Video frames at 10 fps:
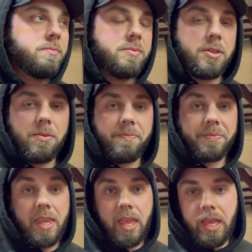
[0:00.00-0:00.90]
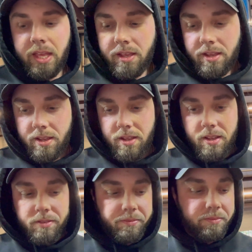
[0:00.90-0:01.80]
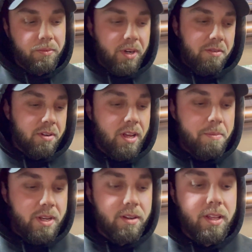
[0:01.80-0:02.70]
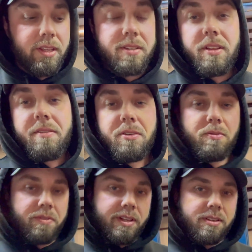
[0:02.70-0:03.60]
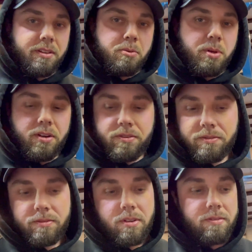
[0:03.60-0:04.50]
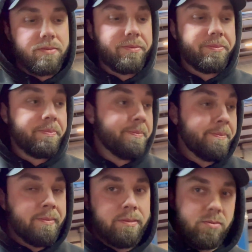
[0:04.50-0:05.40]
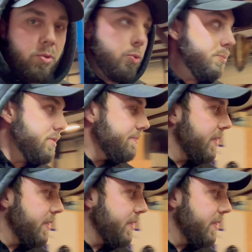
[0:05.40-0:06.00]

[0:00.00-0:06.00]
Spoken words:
So, whatever. I mean, at least they'll have a new fancy looking pedal. So, oops.